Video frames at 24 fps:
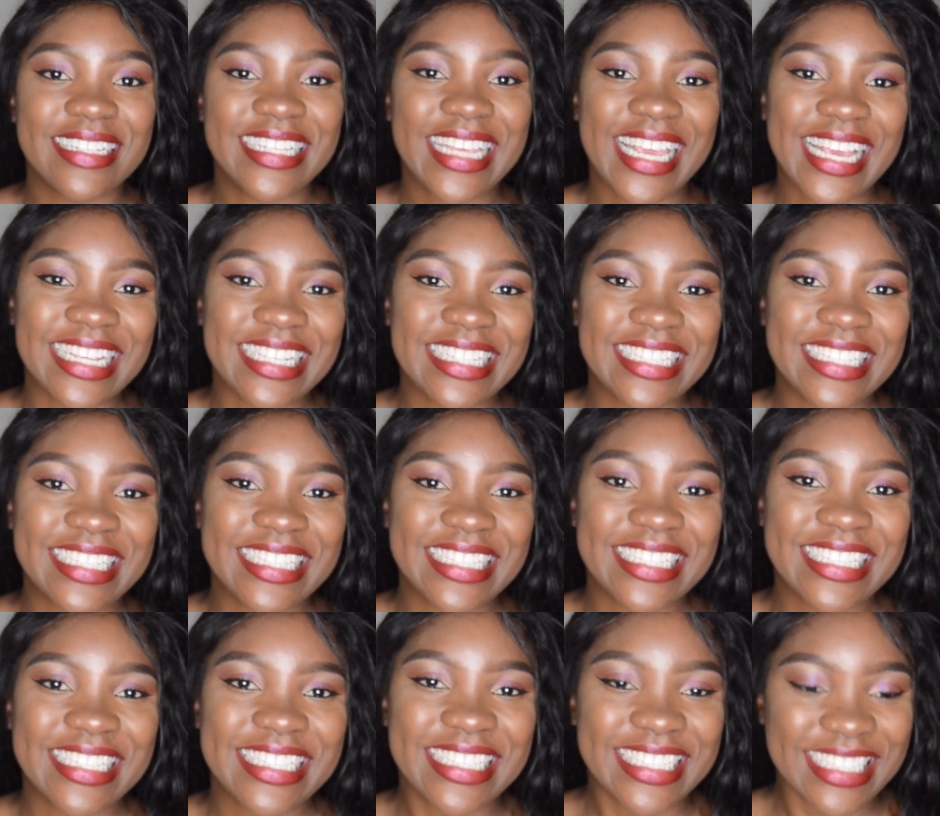
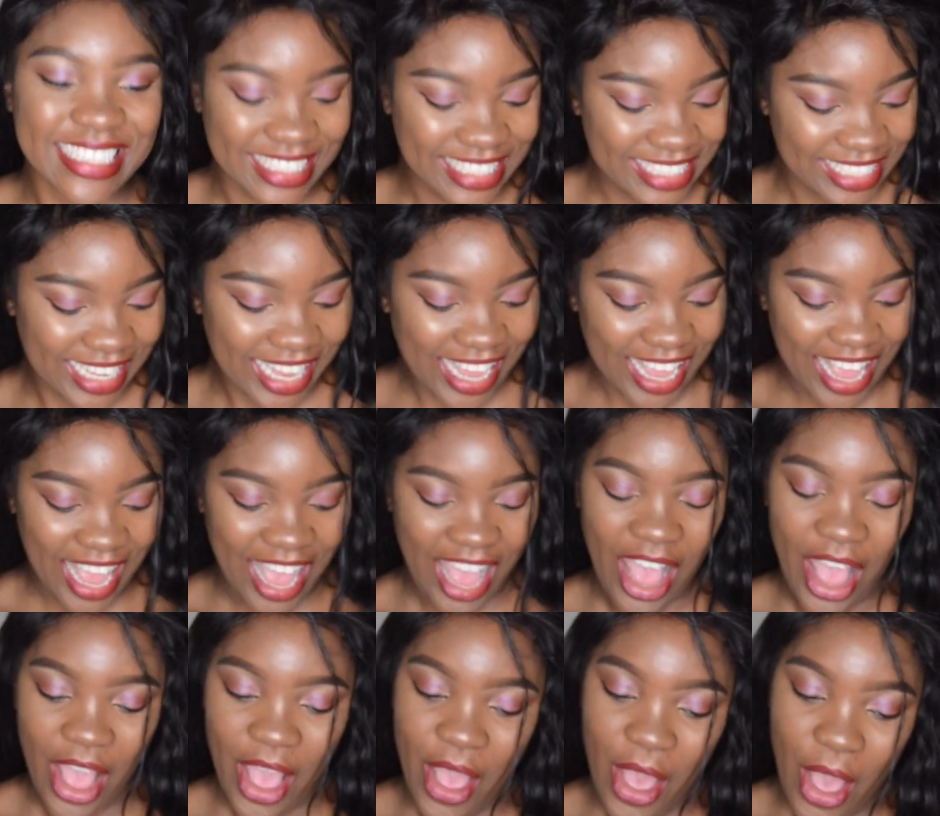Yes.
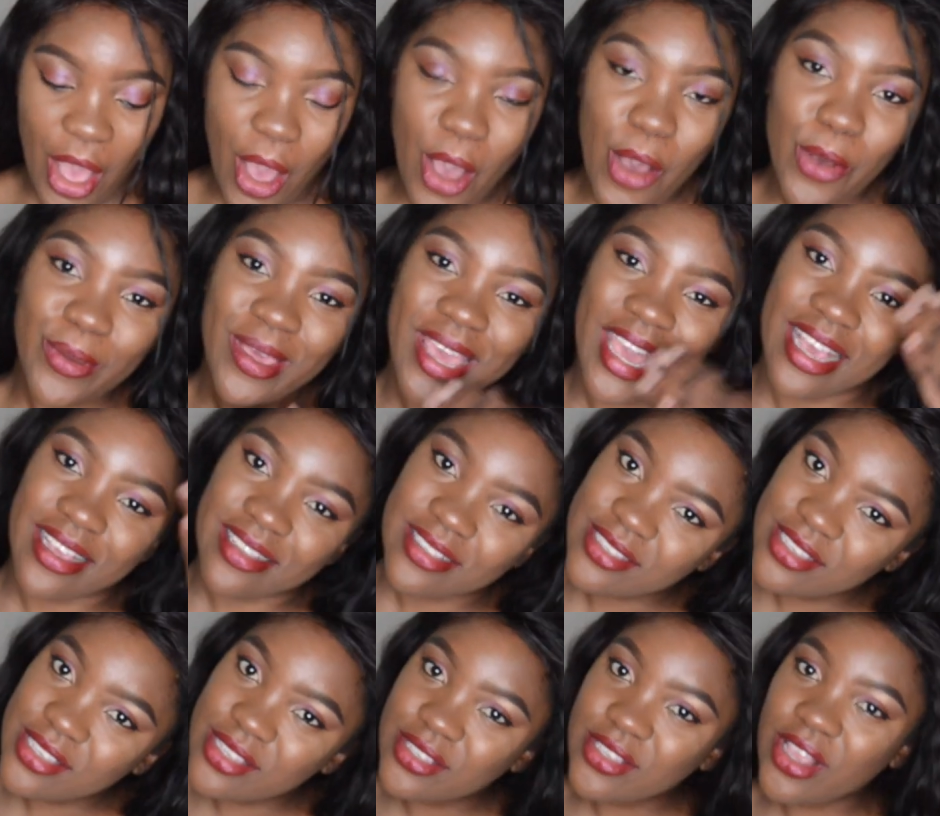Okay,
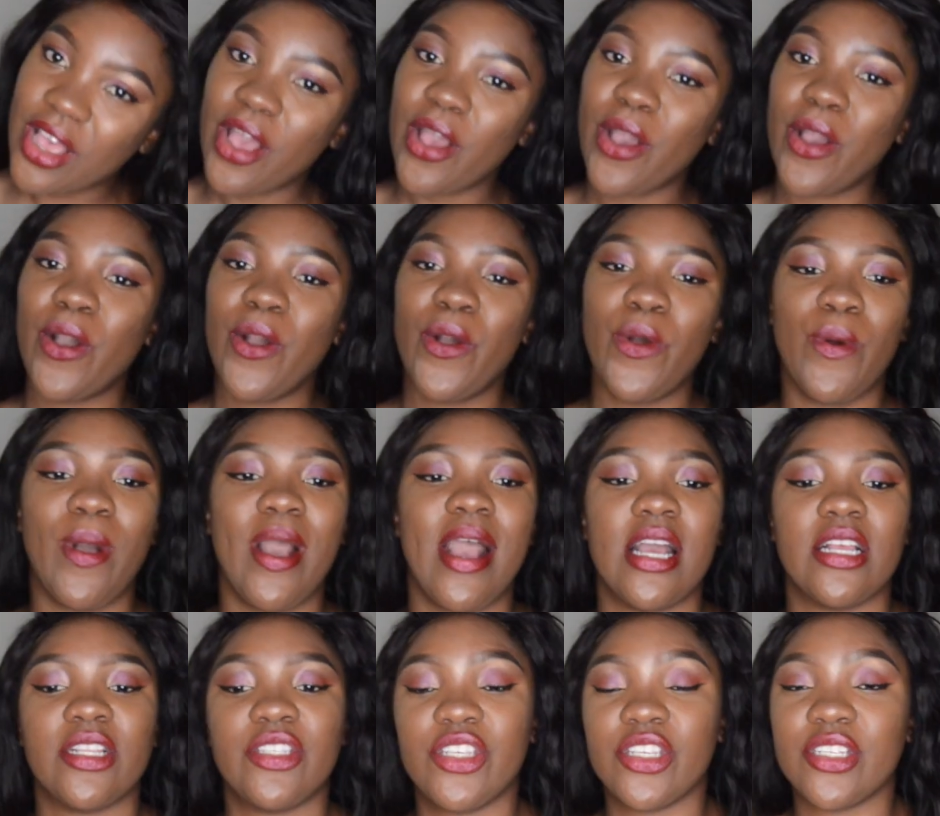
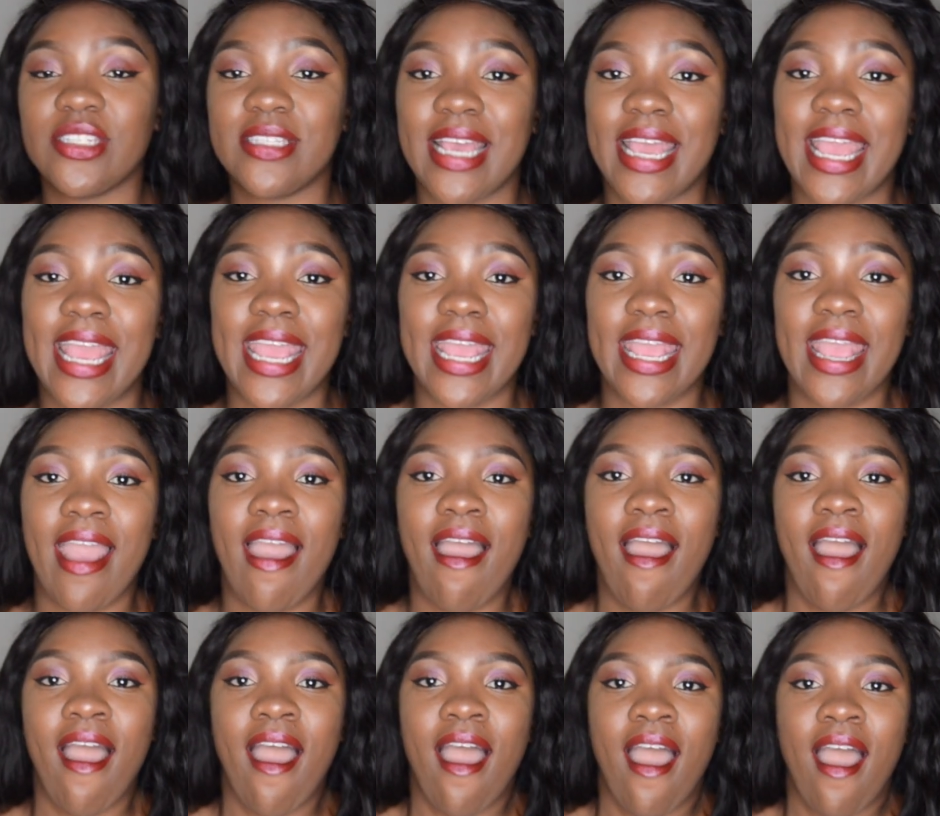so
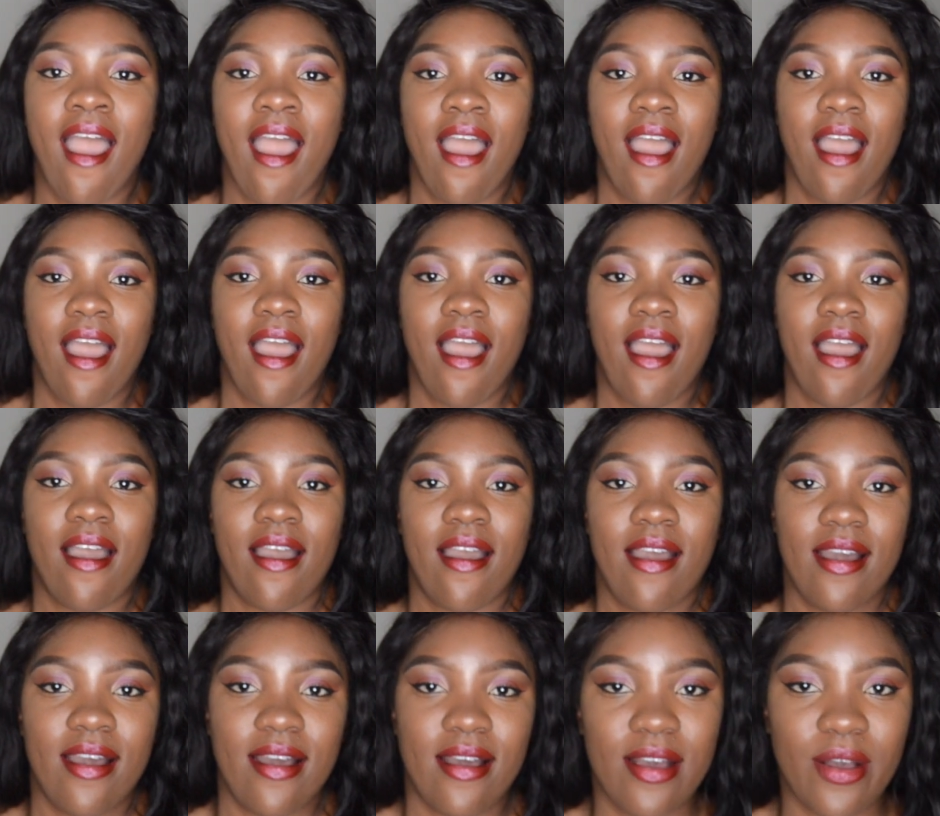today,
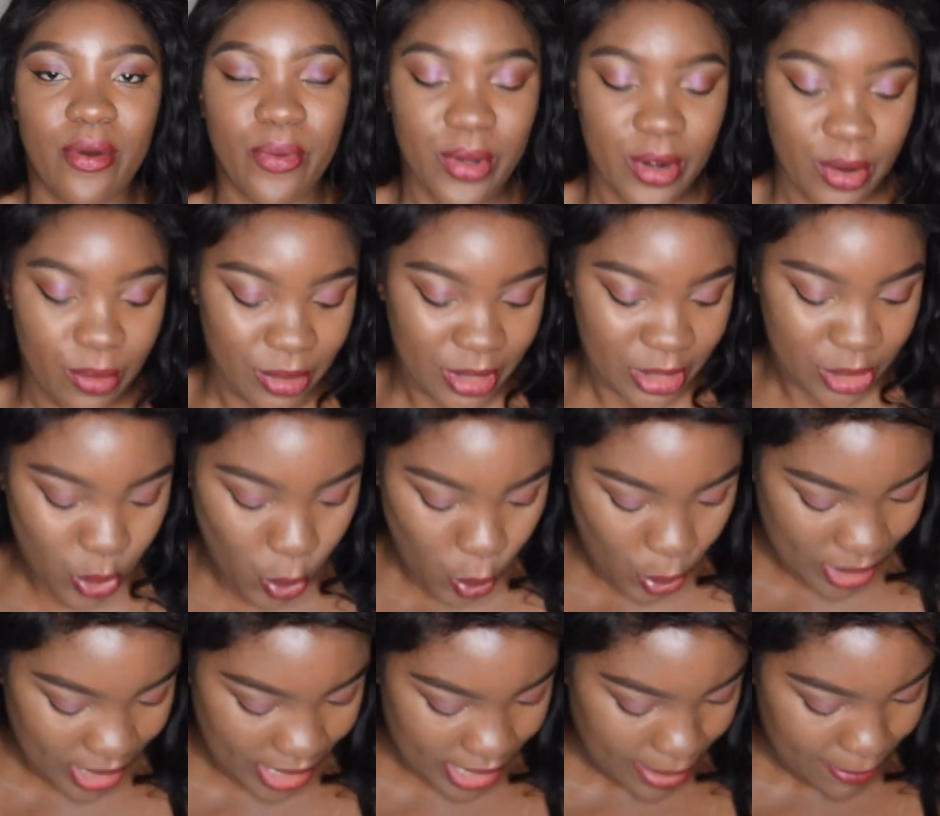what are we
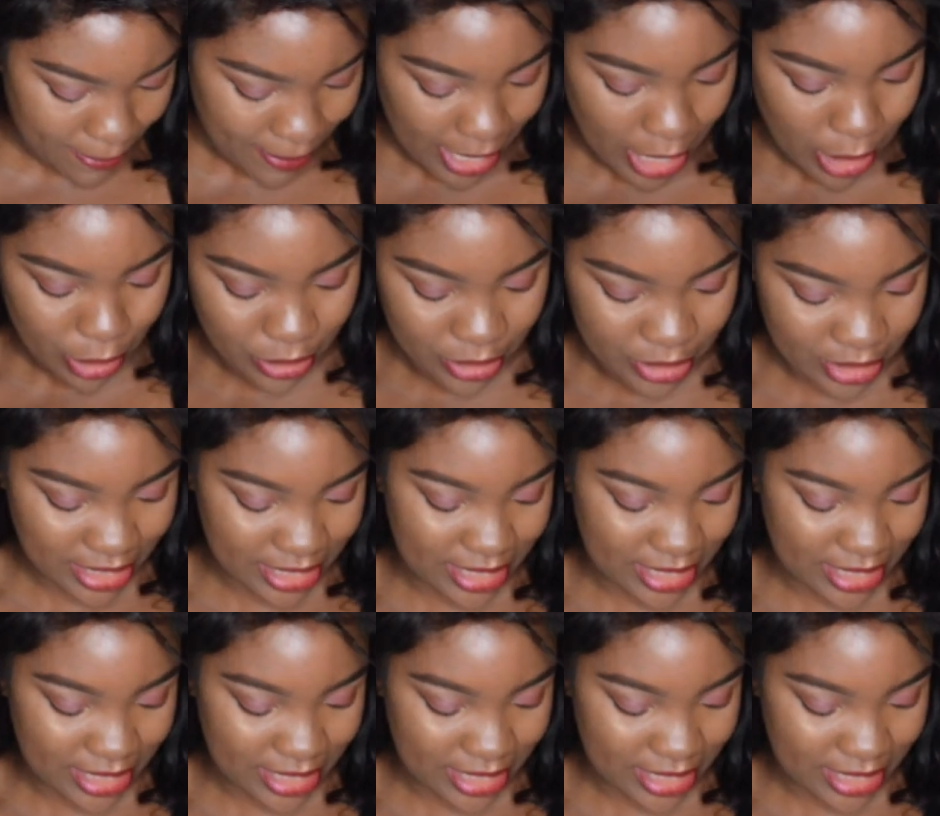talking about?